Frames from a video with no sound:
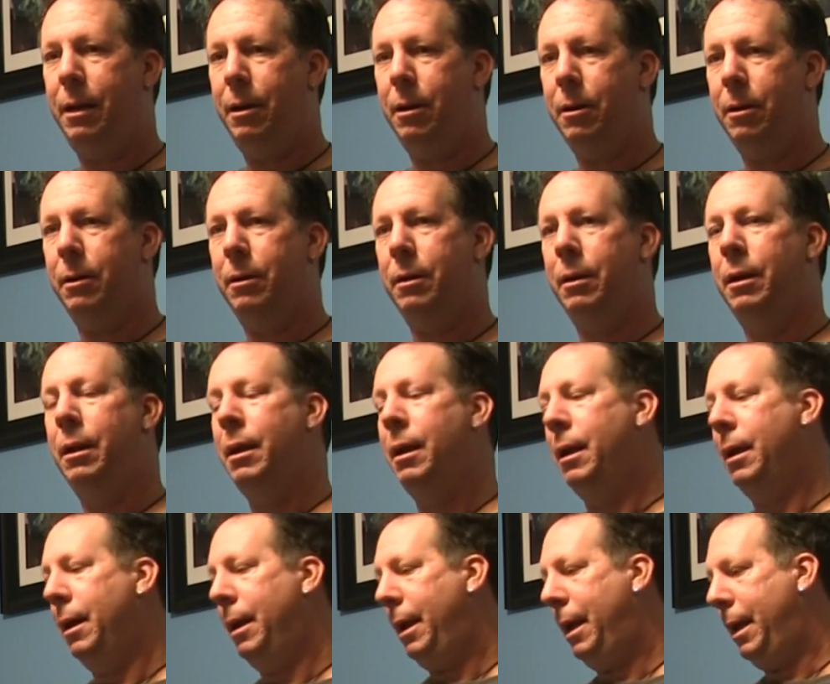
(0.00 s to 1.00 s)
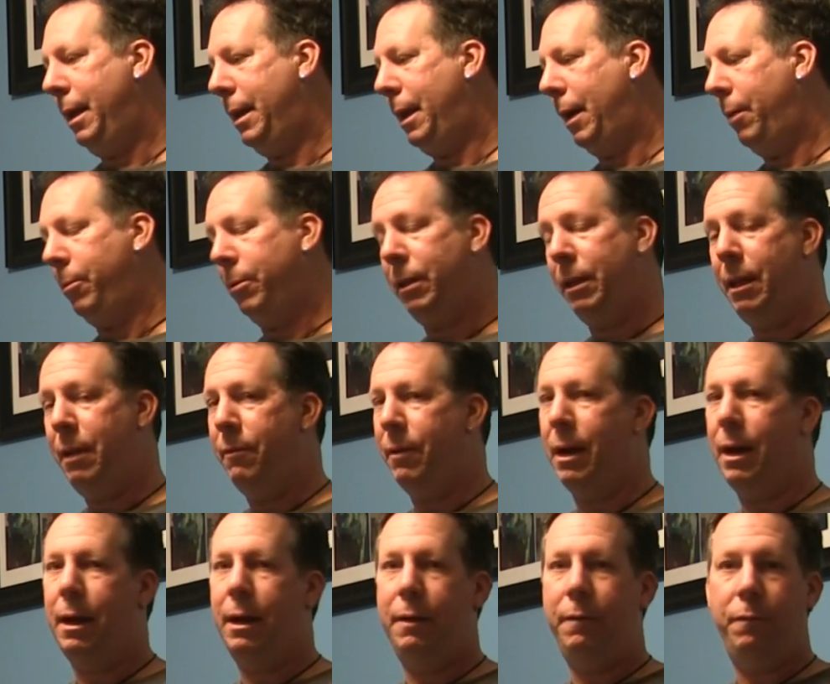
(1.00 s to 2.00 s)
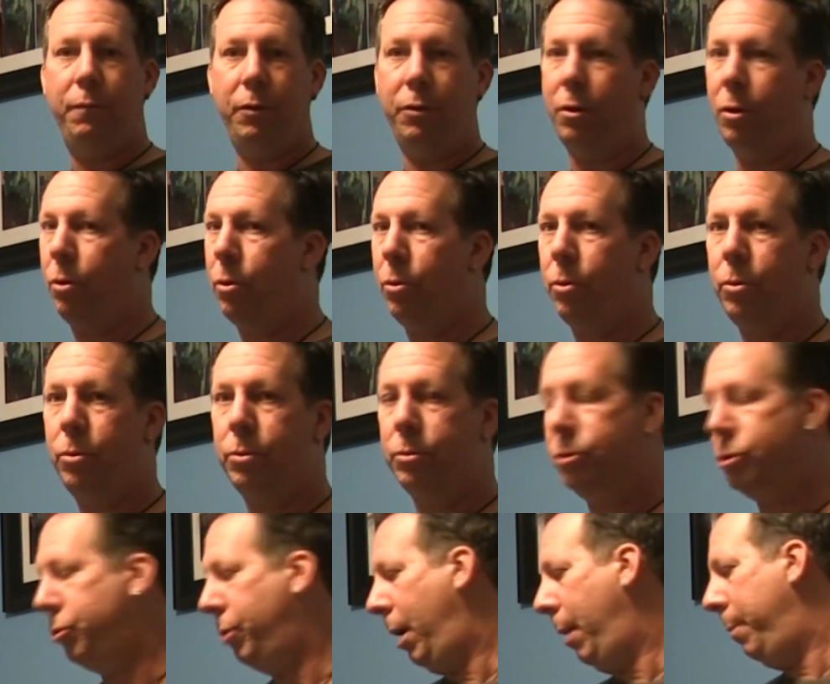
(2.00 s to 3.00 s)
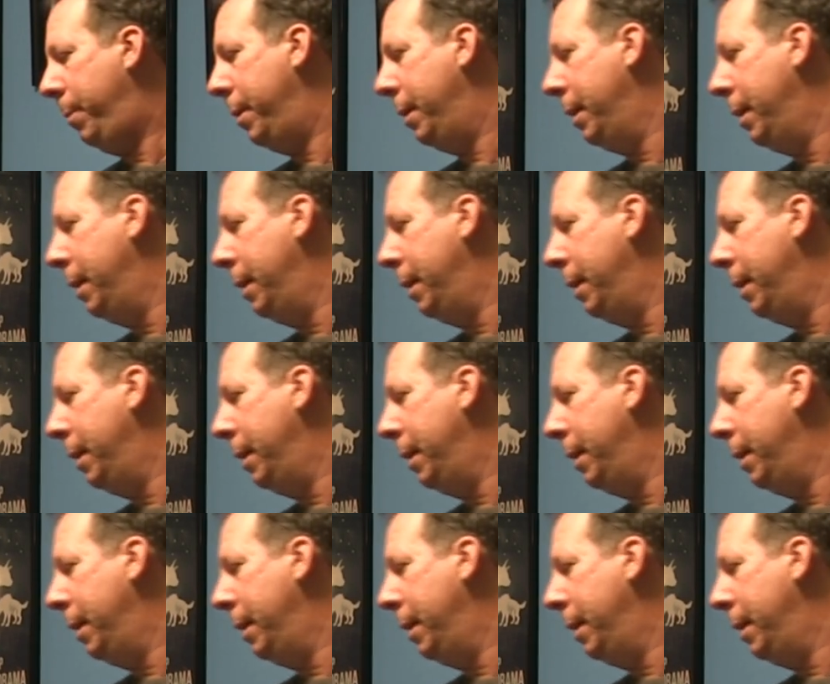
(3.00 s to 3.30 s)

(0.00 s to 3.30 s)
here, and I will leave it on for the whole trip.